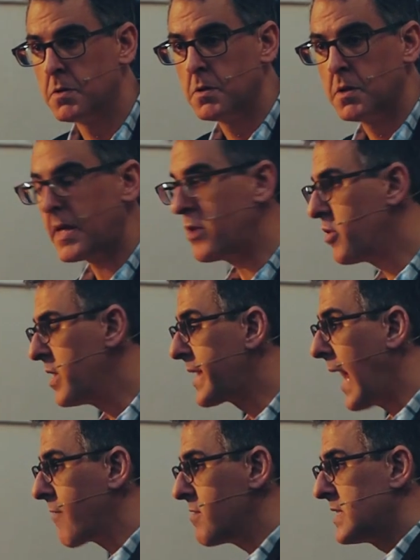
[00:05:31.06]
then you can
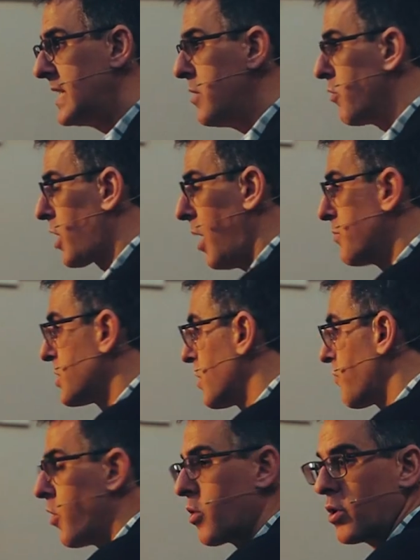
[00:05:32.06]
guarantee you'll come to the
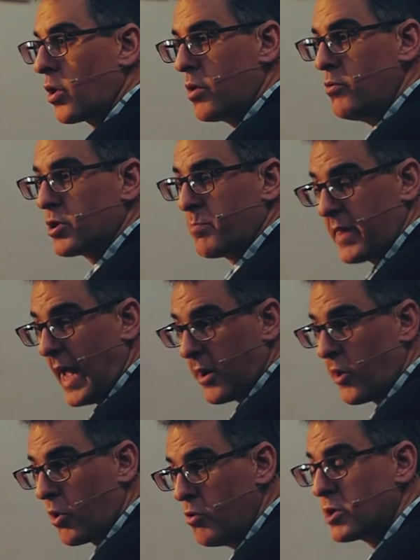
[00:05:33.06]
wrong conclusion, but that
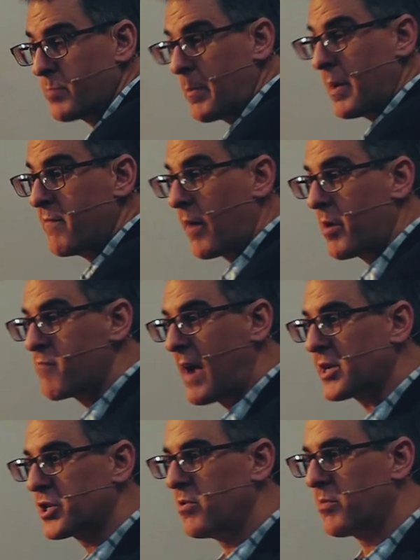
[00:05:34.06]
conclusion may be very
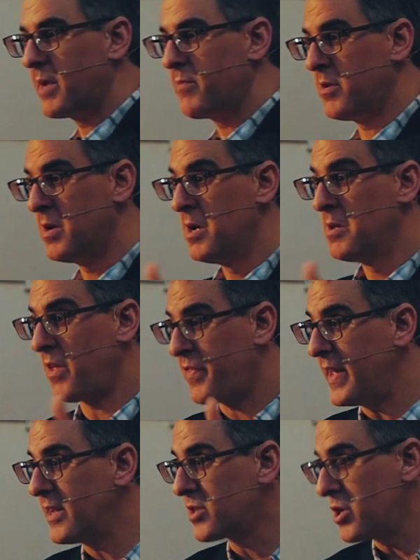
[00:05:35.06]
rational given the
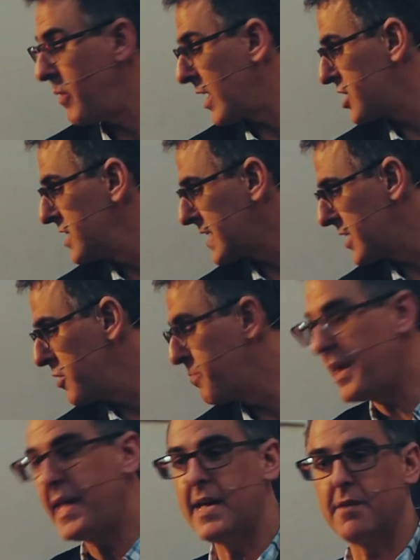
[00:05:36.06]
things that you actually said you
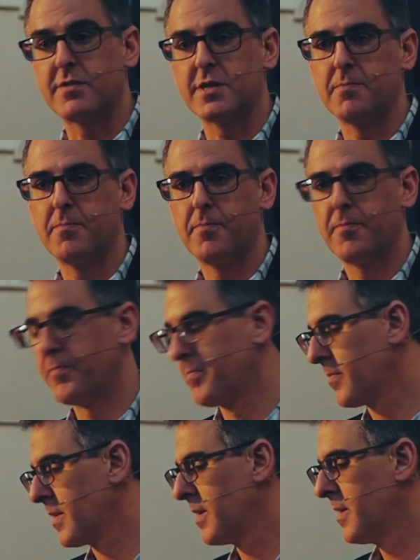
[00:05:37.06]
believed.
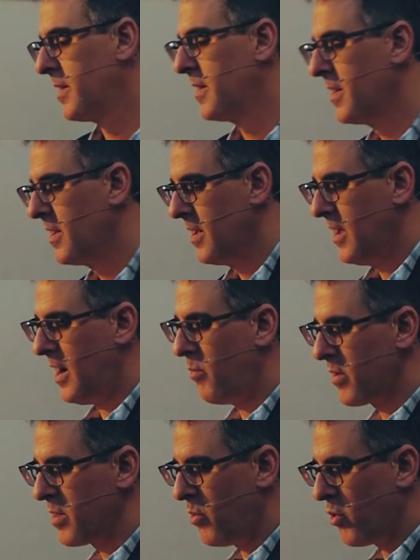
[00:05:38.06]
One
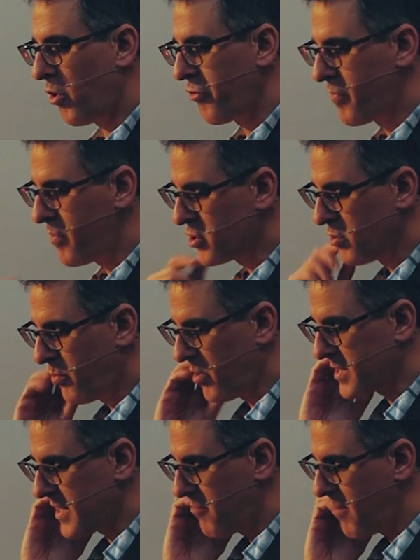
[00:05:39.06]
of the more controversial
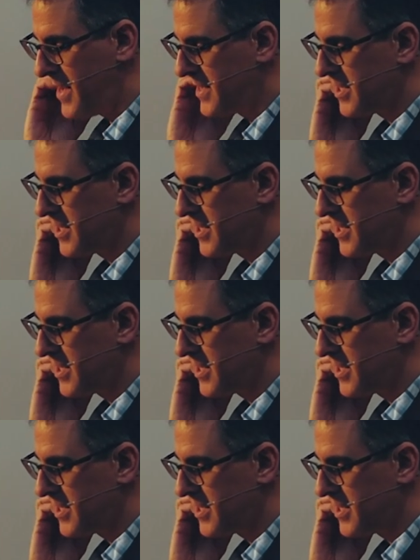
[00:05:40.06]
books I read